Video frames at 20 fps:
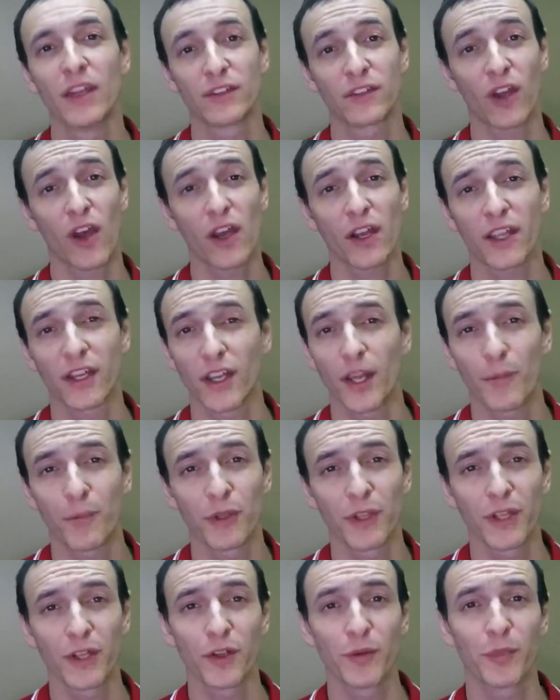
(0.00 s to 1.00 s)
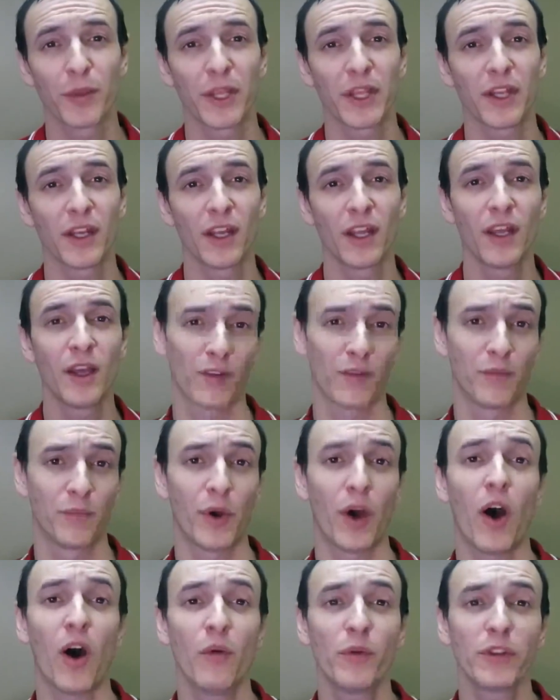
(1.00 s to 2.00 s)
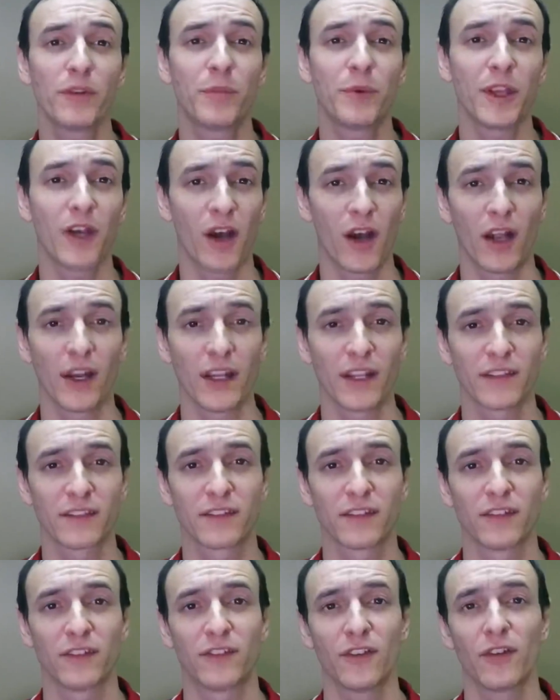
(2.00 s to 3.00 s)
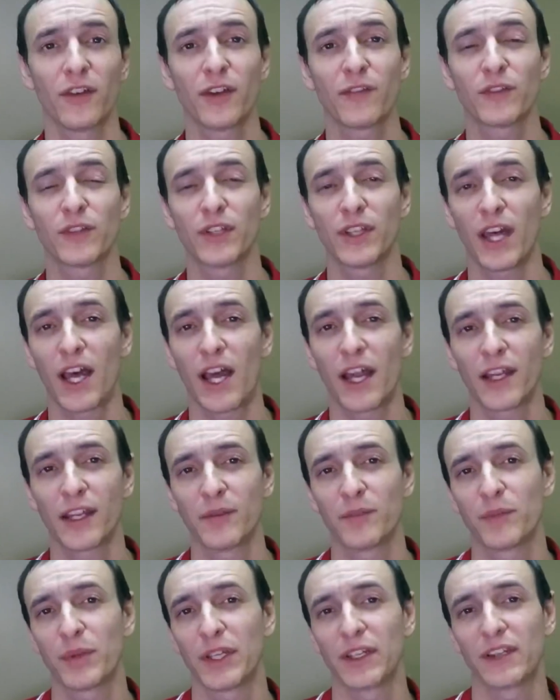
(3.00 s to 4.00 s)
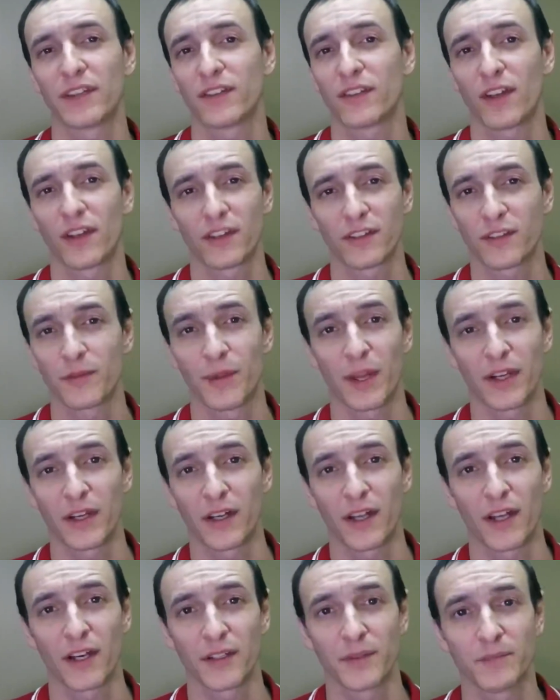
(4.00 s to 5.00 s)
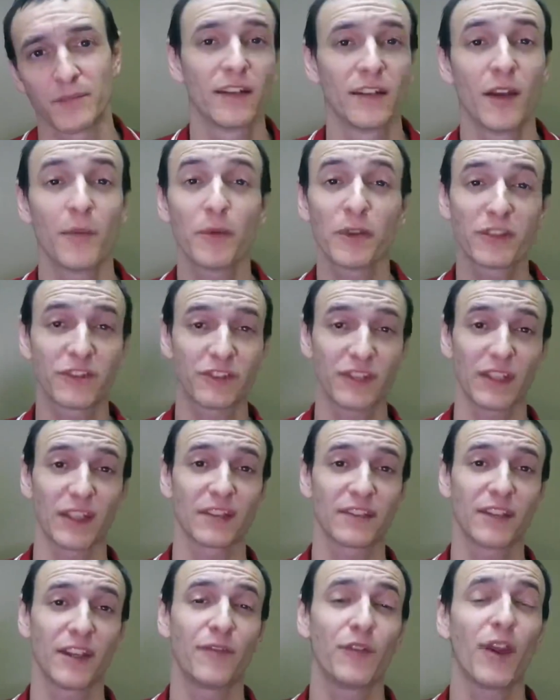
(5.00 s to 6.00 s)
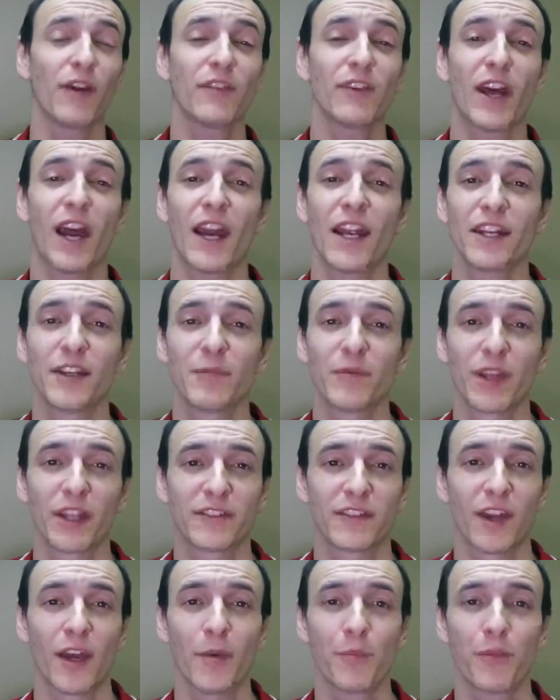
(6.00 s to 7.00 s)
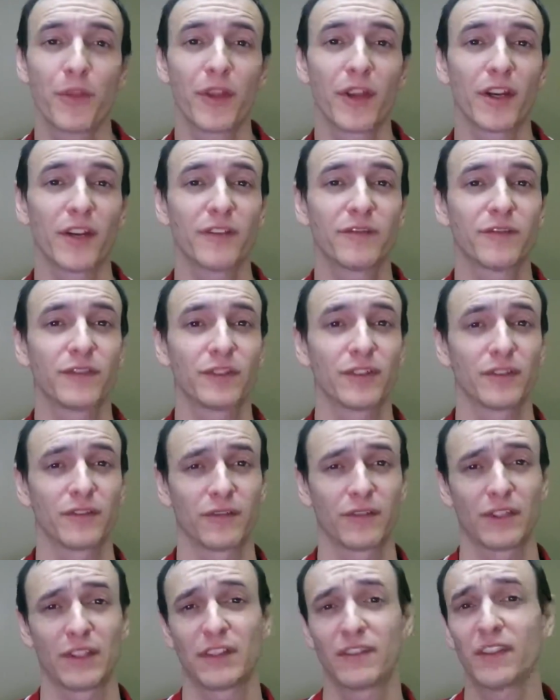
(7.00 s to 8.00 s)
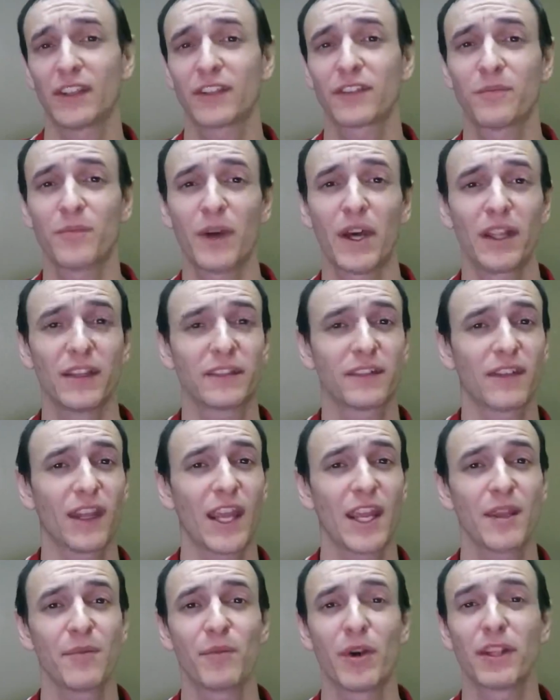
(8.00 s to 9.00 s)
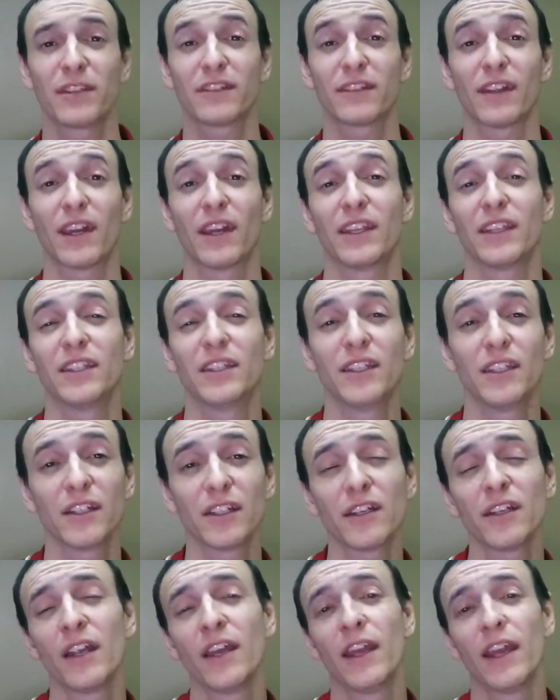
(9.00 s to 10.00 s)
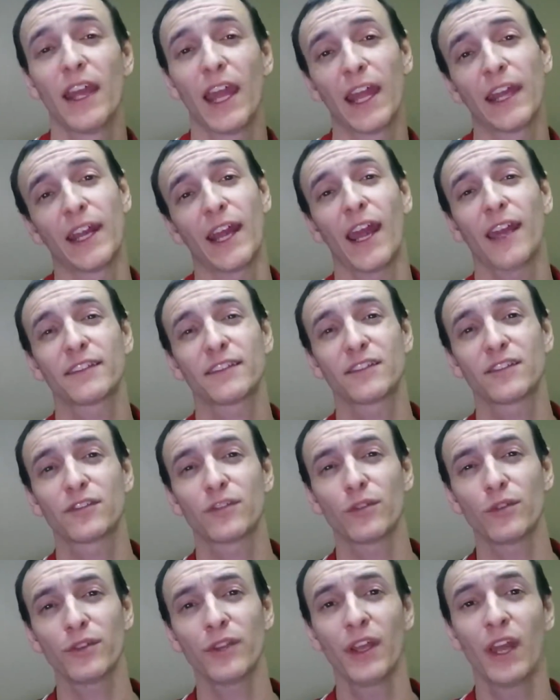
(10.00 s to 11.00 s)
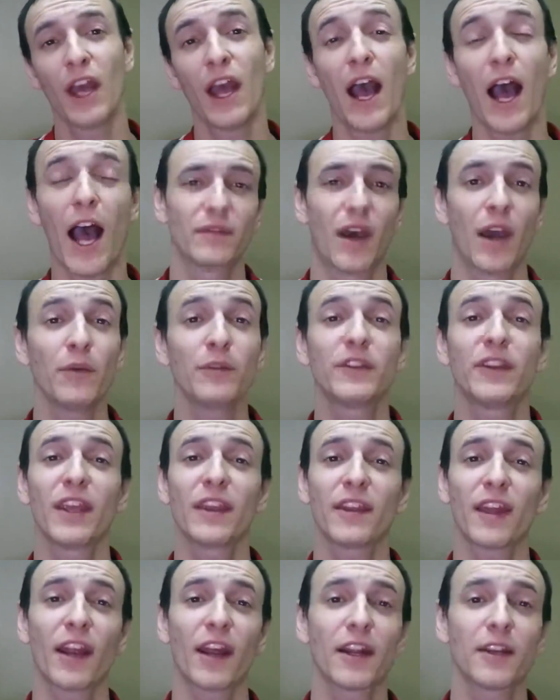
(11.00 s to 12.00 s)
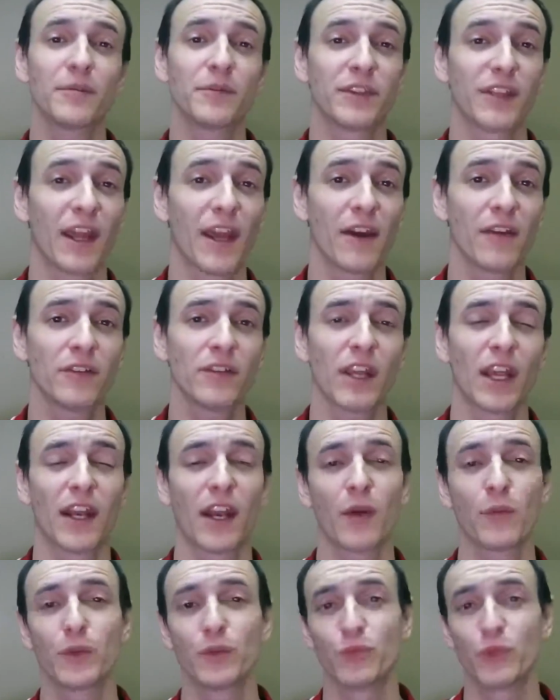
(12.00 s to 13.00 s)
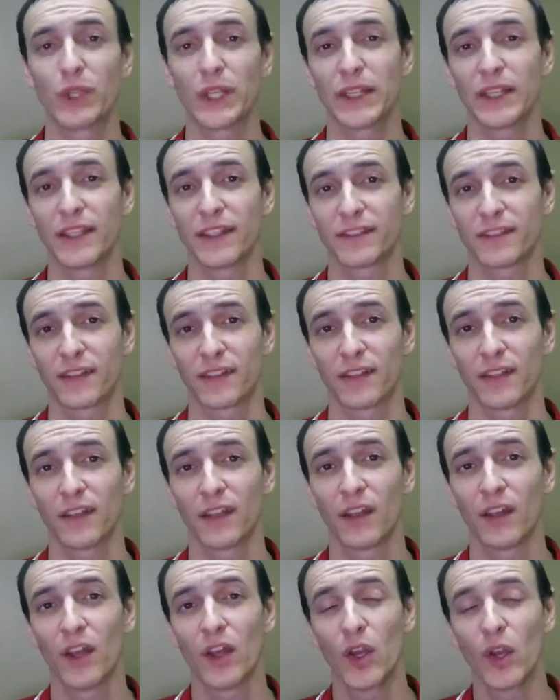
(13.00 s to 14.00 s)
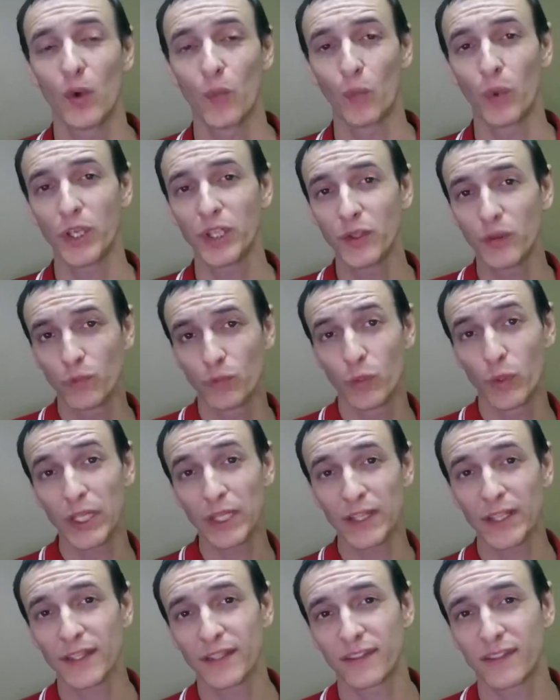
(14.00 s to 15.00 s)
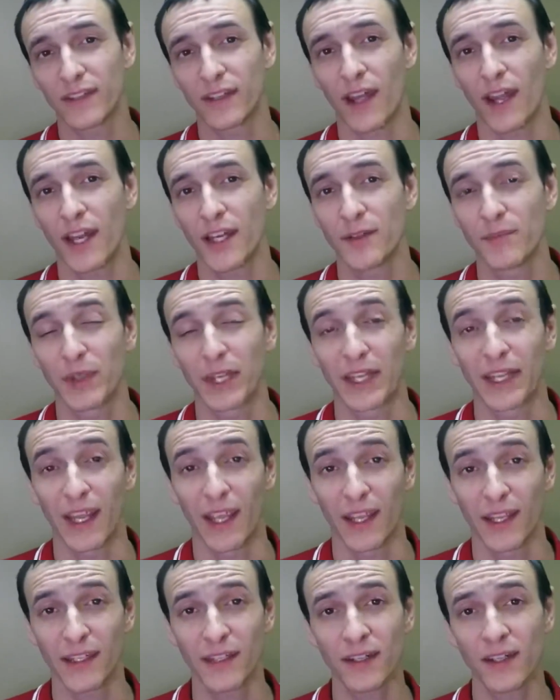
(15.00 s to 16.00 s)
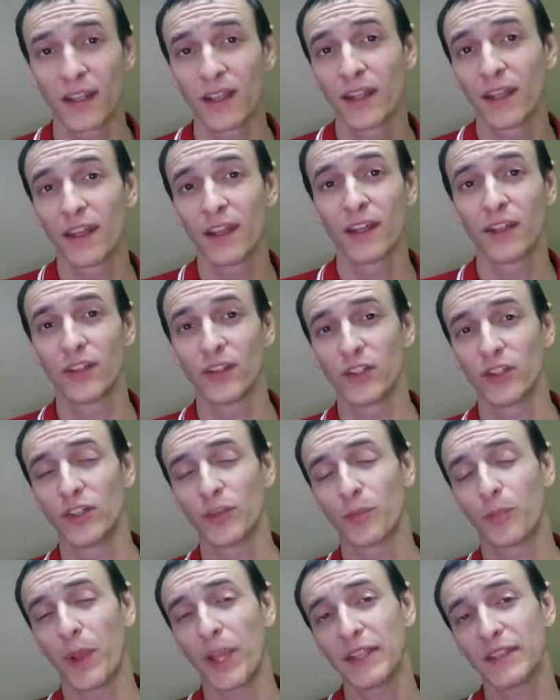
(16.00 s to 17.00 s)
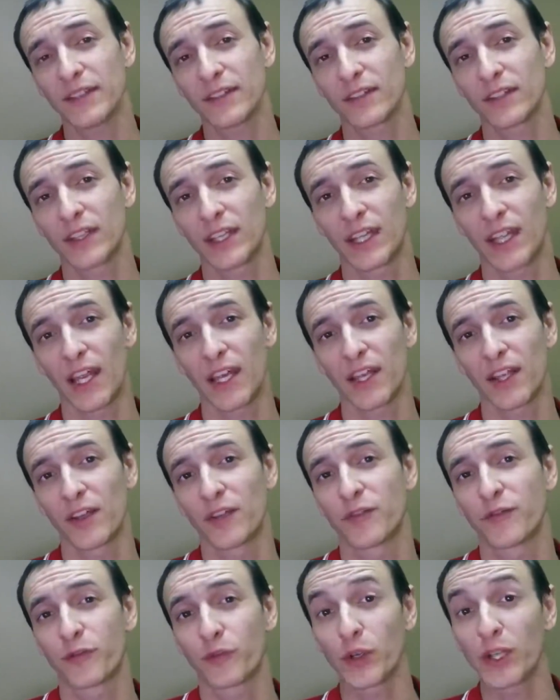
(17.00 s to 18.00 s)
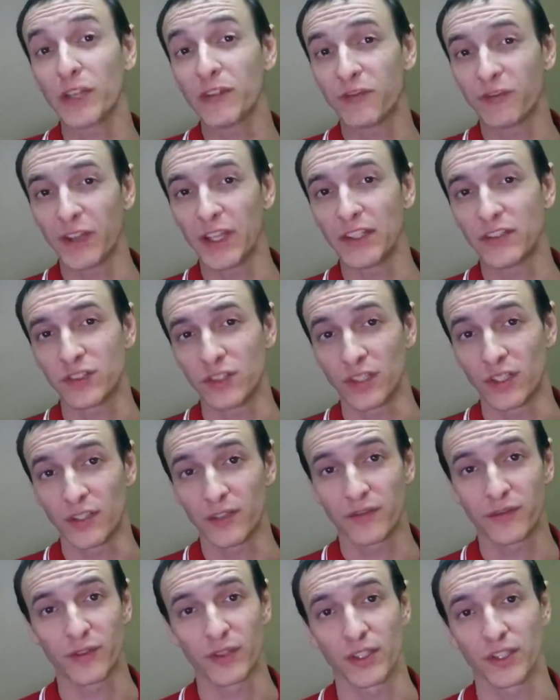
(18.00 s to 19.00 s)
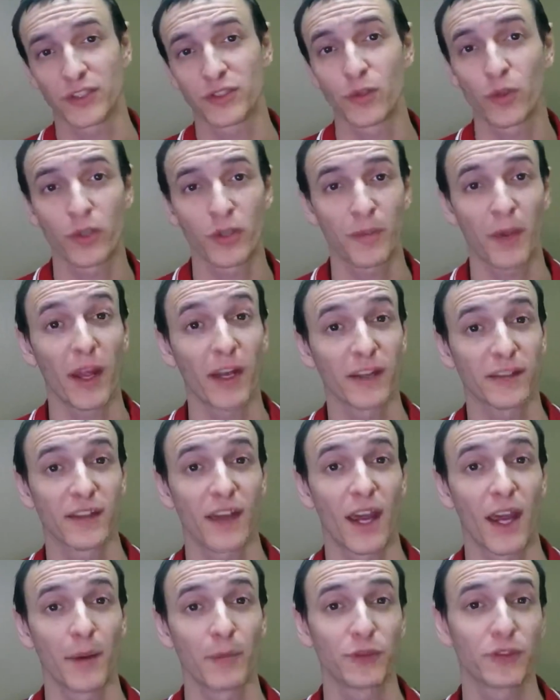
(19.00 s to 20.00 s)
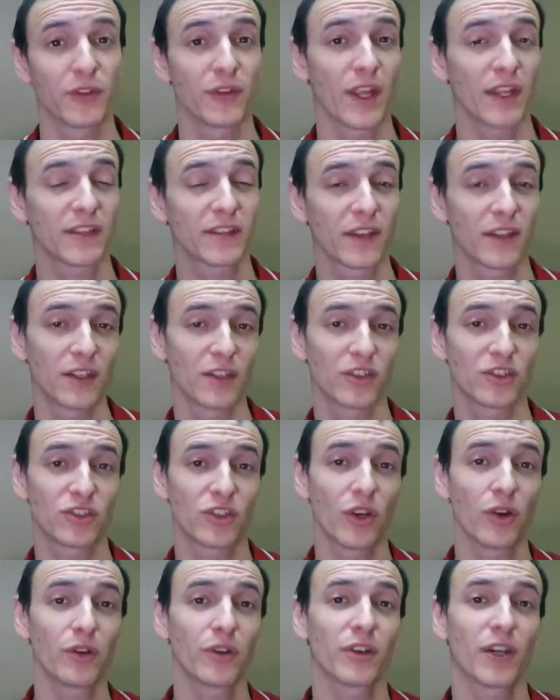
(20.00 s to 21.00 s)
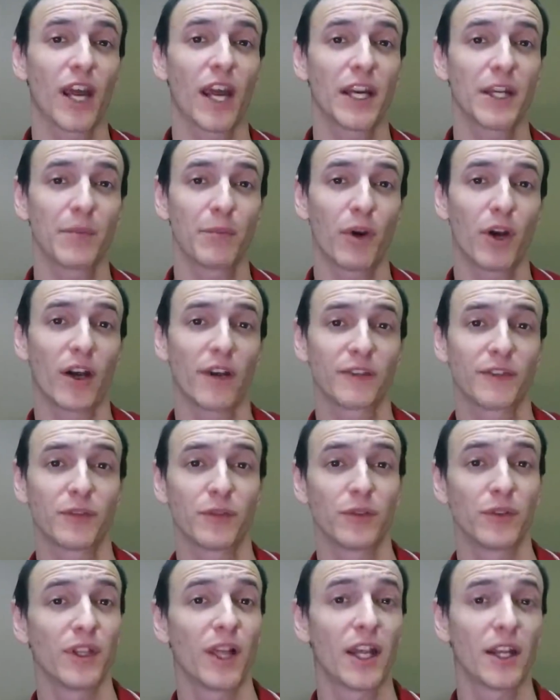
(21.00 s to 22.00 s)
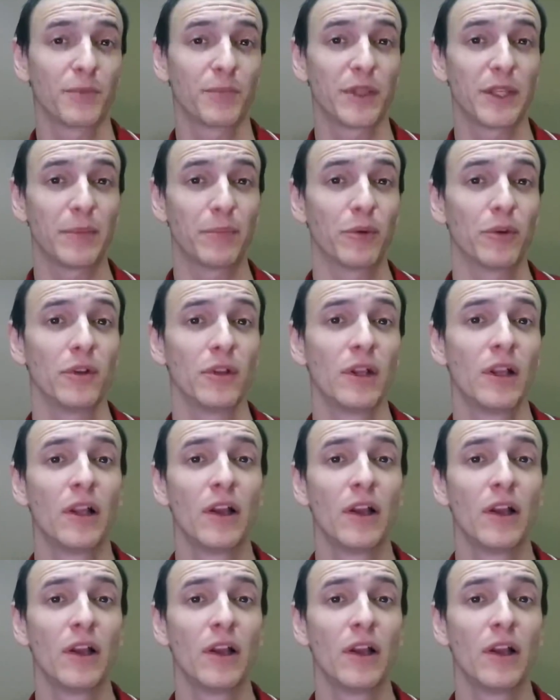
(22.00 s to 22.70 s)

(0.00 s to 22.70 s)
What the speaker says: Talk it up a little bit, but always be honest. Don't ever lie and be dishonest about an item. Number 6, if you have an item that's up there for 6 months, 8 months, a year, and it hasn't sold, I would take that item down and I would relist it. When you relist an item again, you're basically getting a free feature for a short amount of time. So that's going to show your item off to a lot of people.